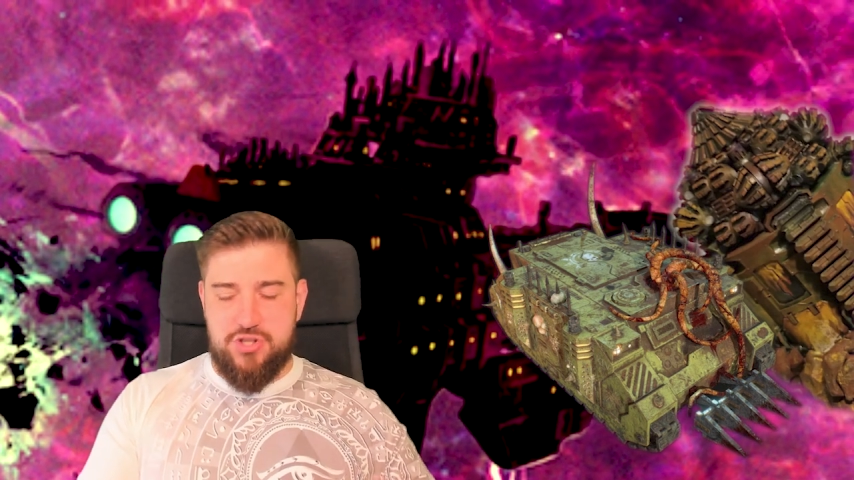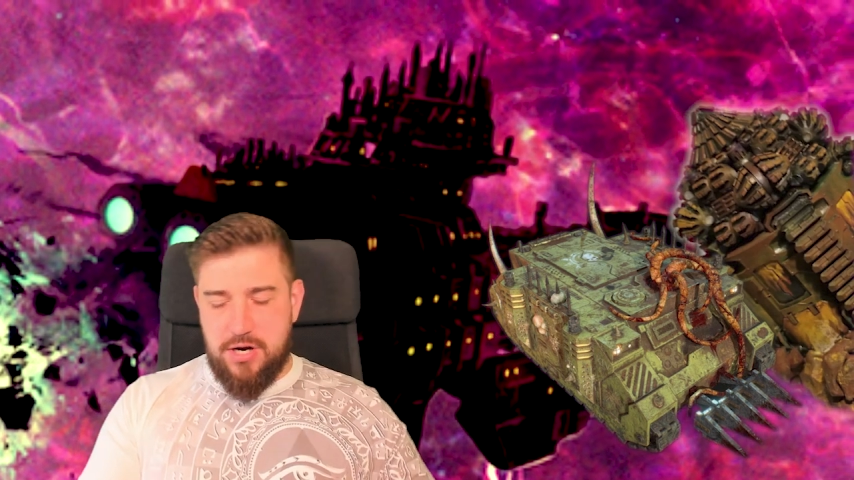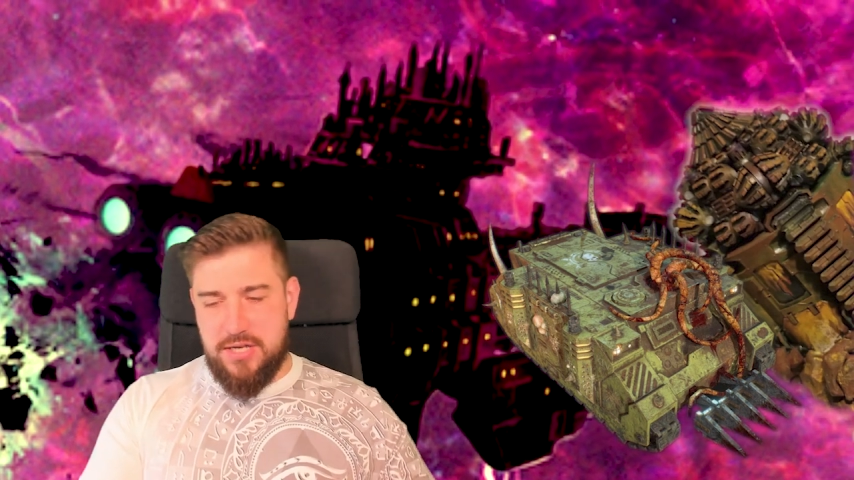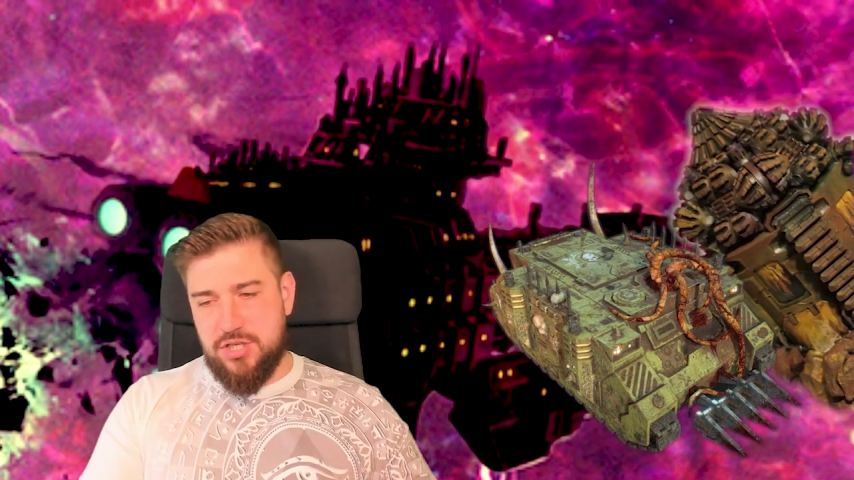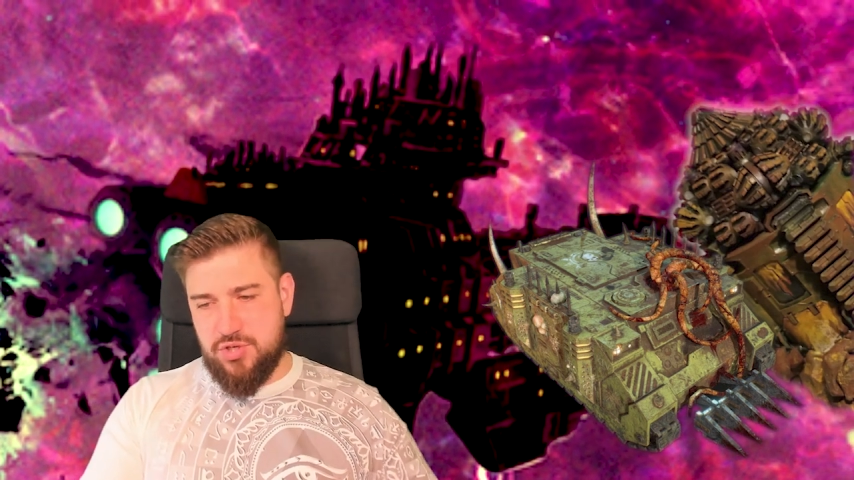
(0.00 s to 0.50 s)
I
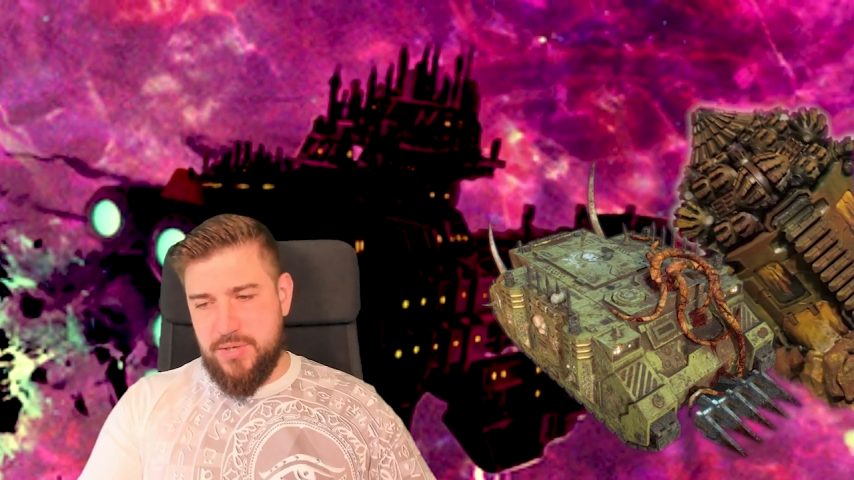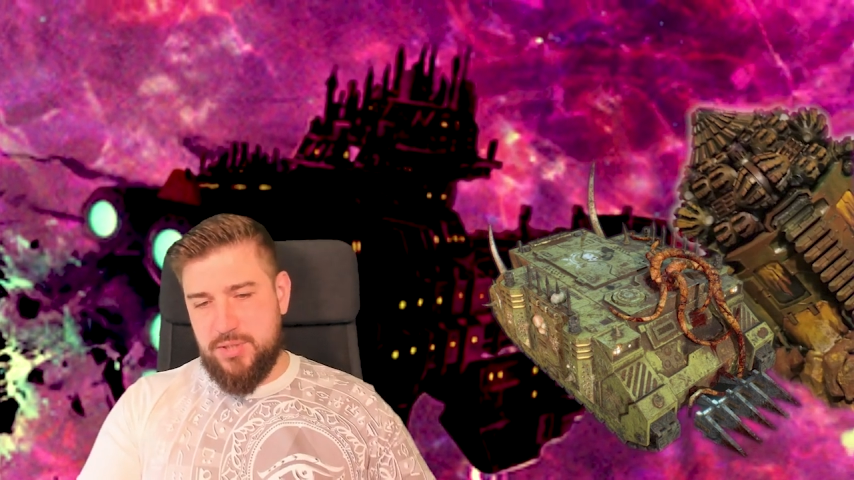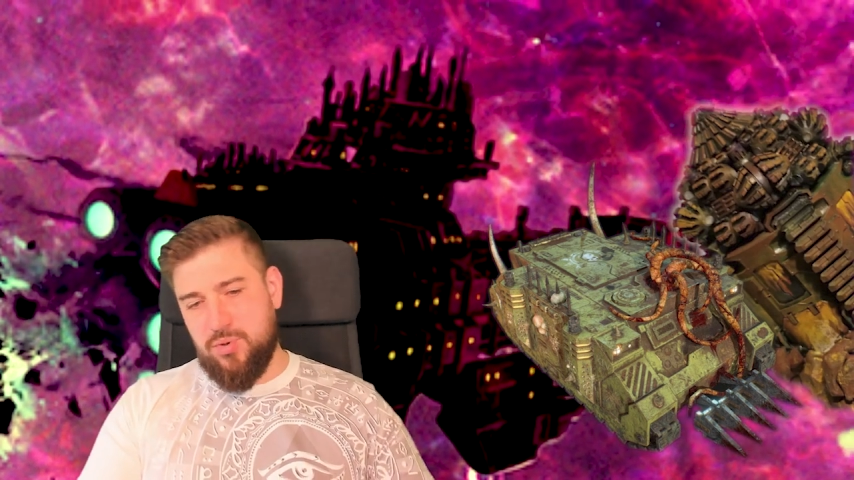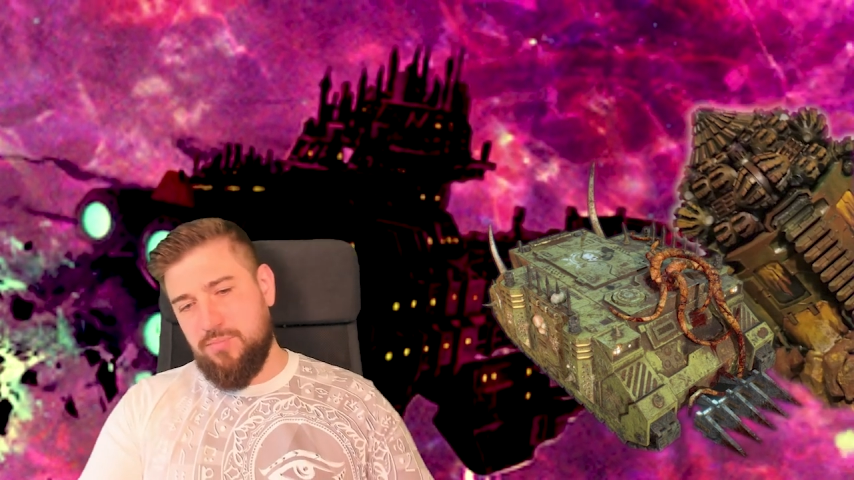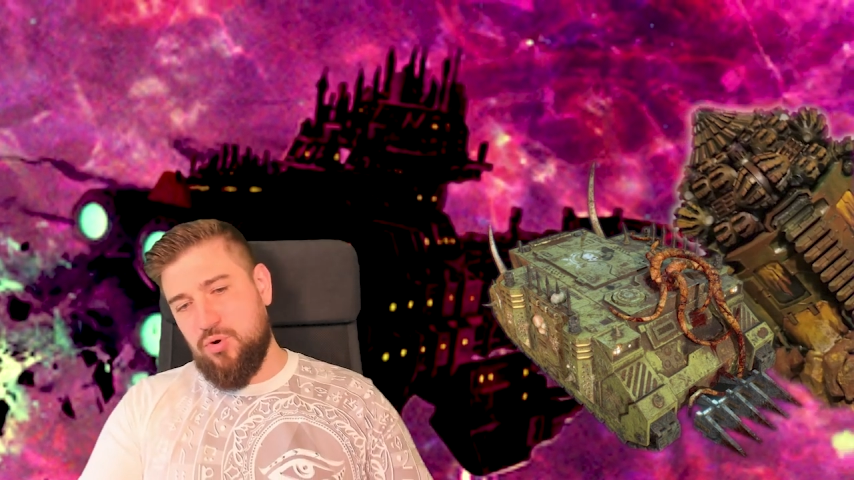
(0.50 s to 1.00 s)
tried to
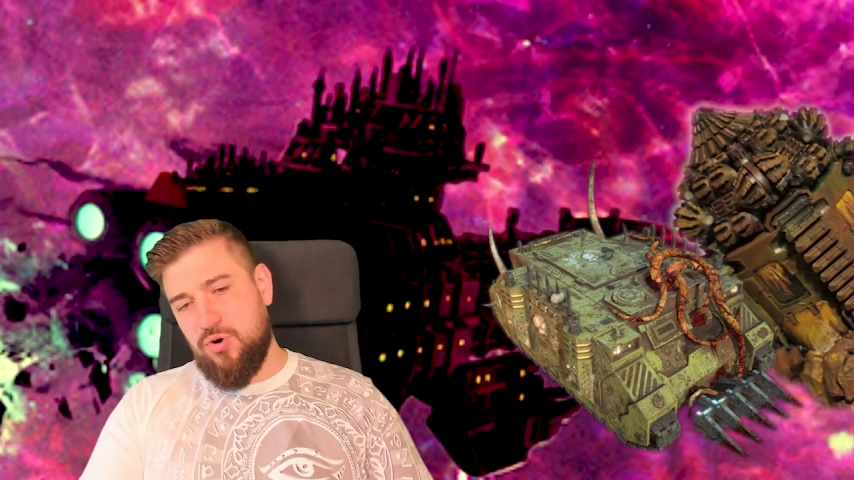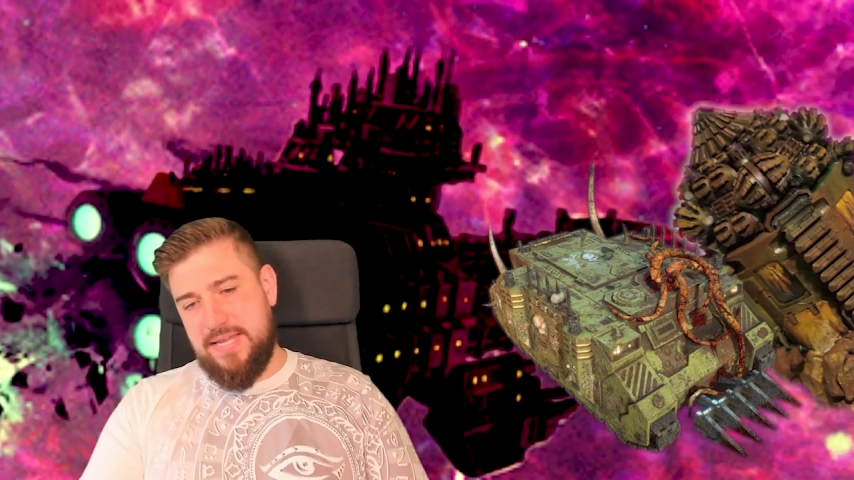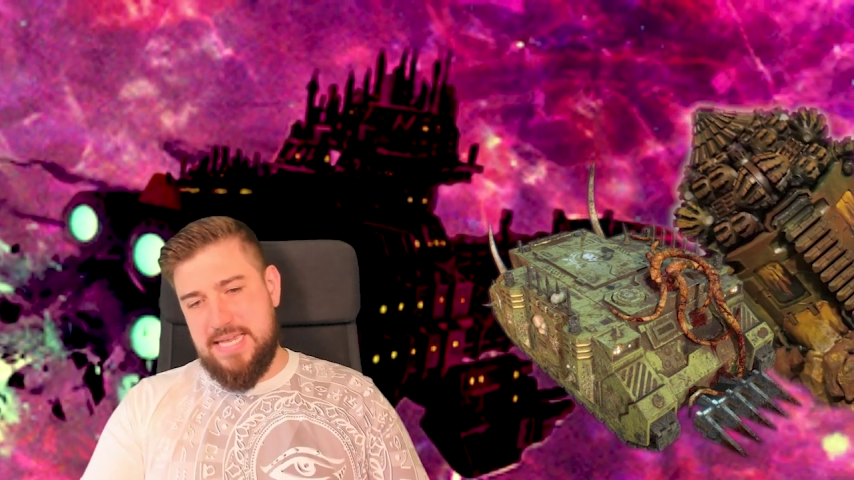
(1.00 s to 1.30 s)
squeeze one more